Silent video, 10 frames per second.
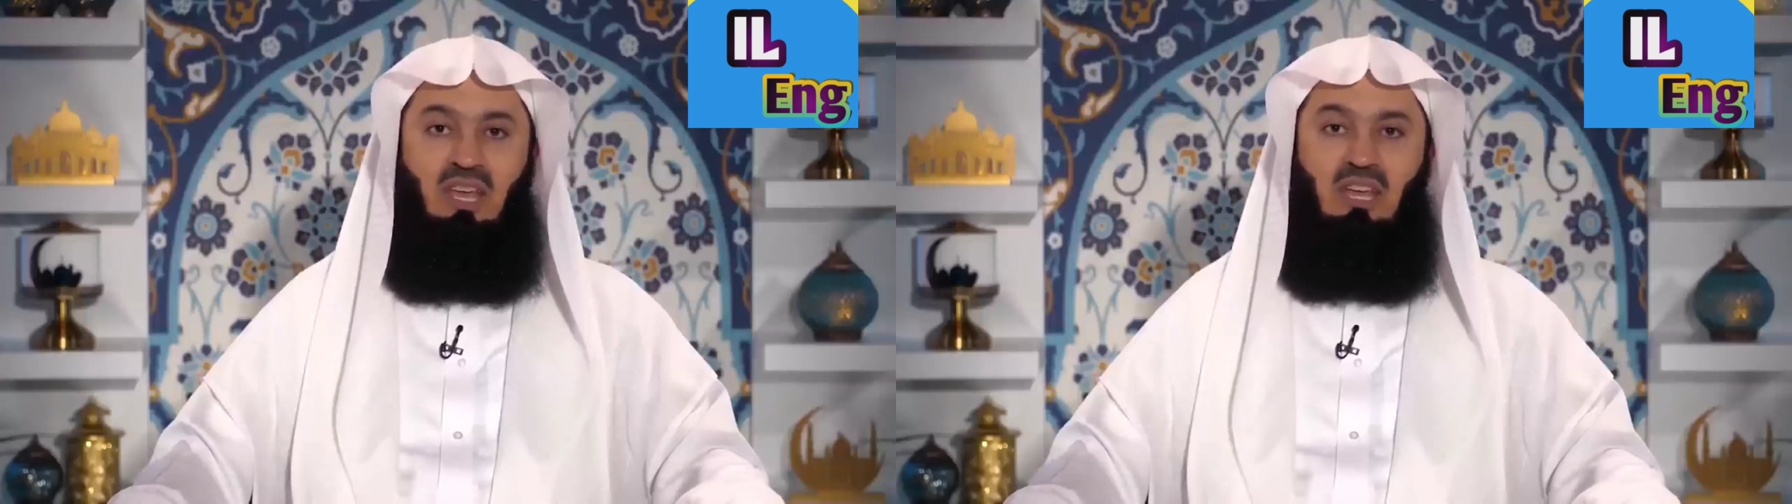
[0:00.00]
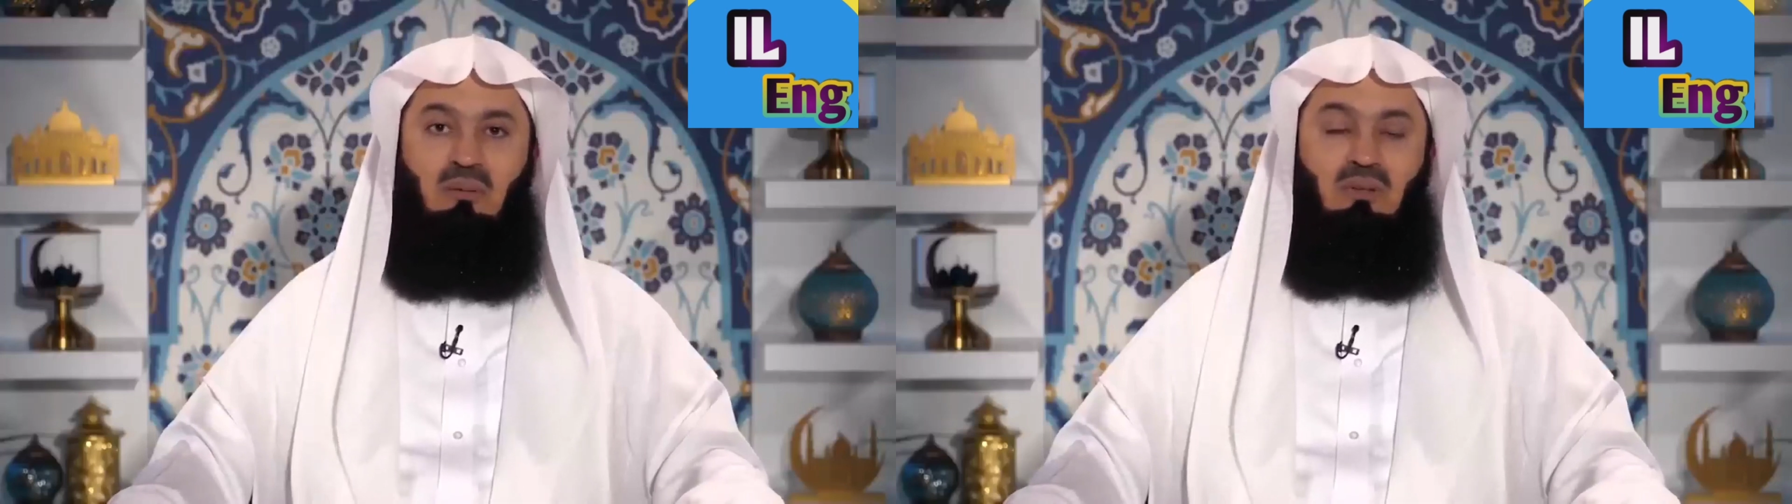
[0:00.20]

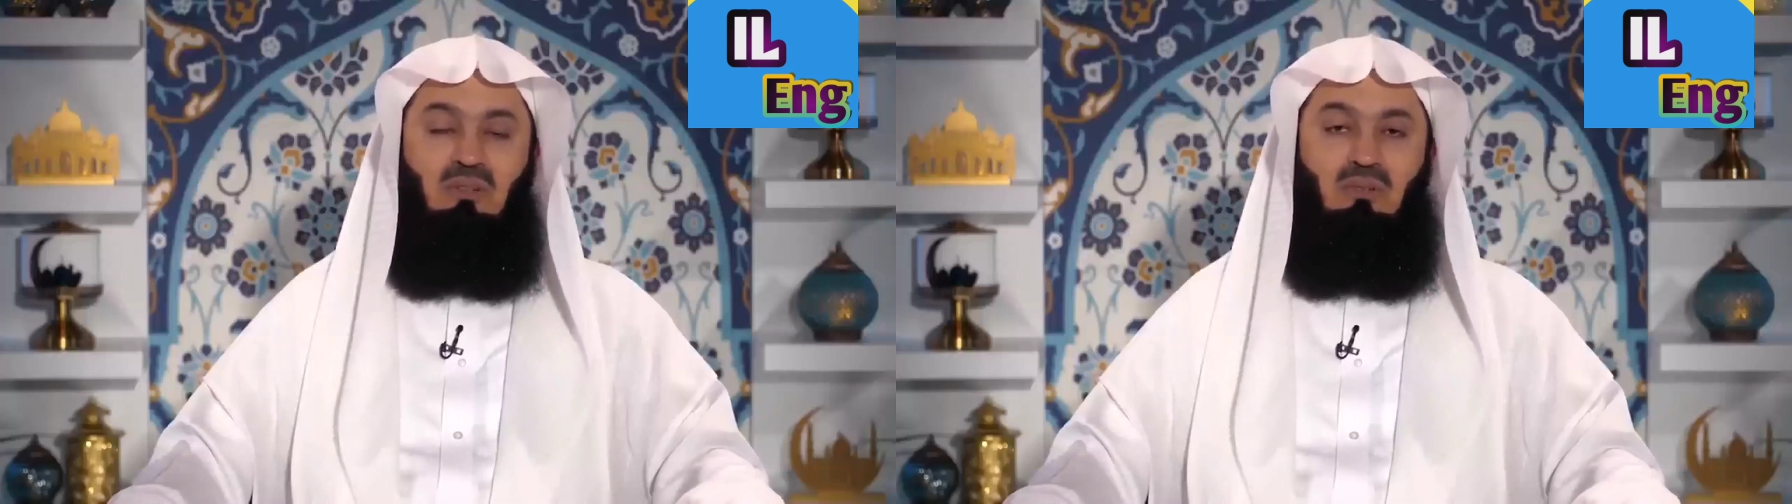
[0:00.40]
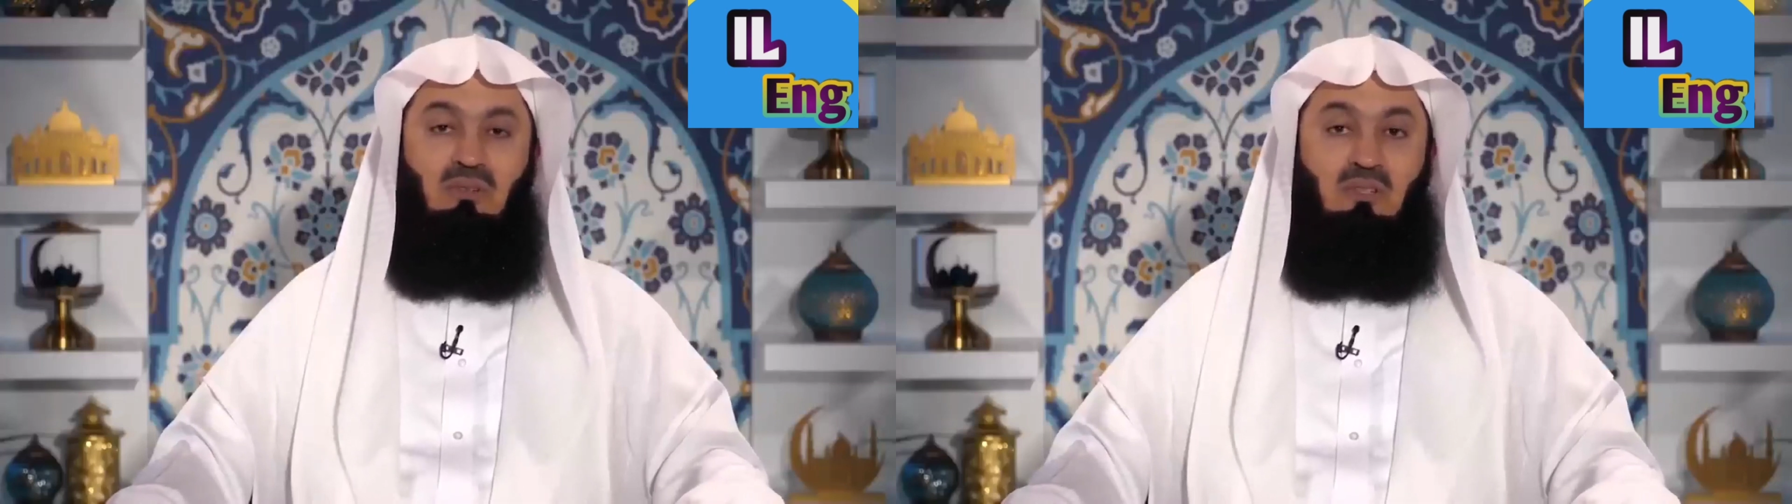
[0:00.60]
able
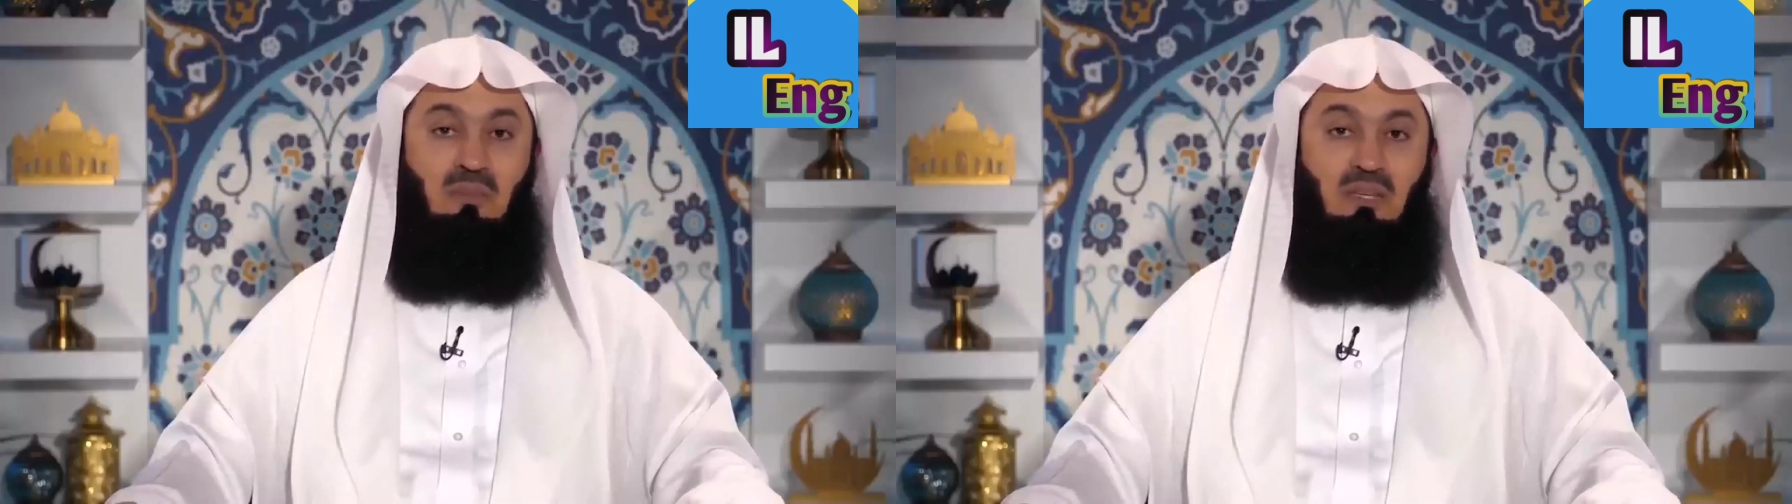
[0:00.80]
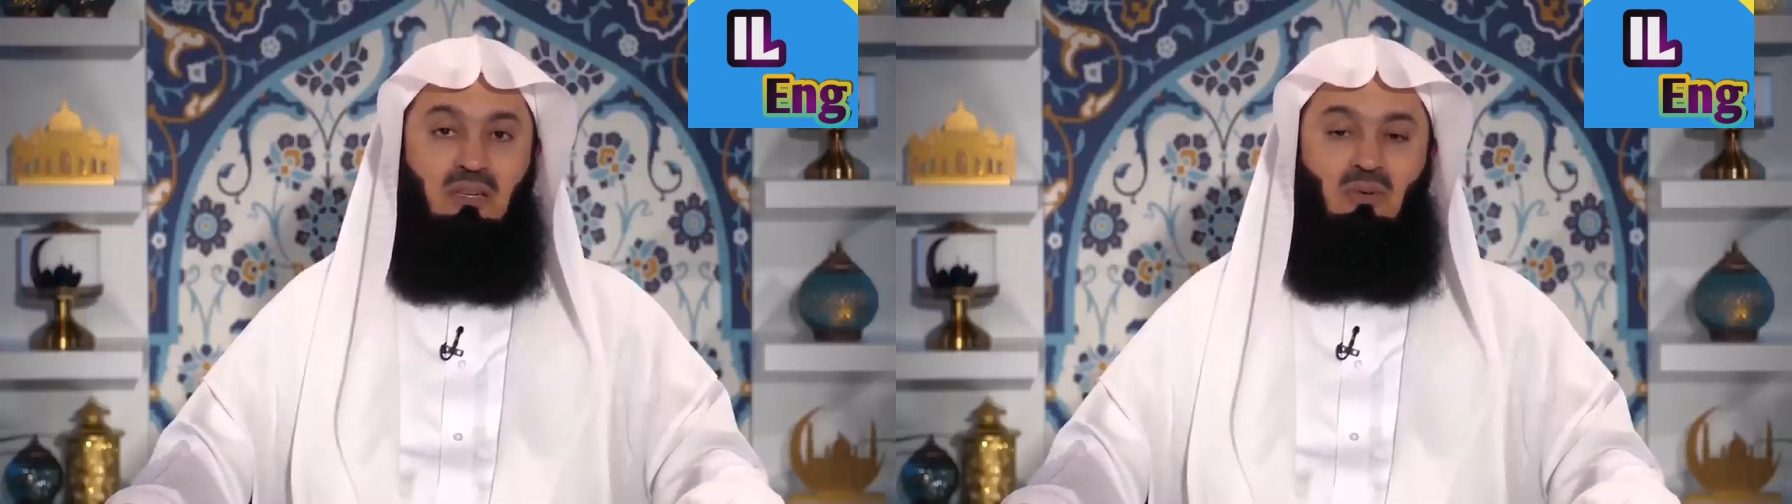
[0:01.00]
to
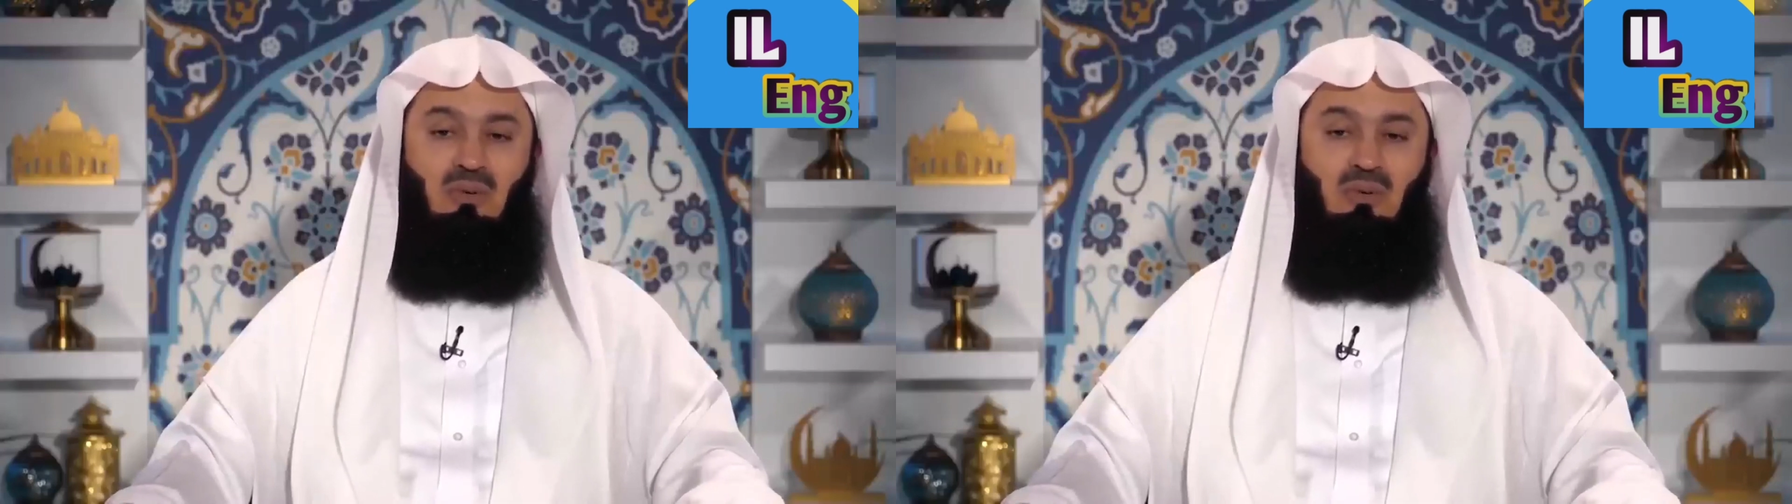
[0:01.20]
speak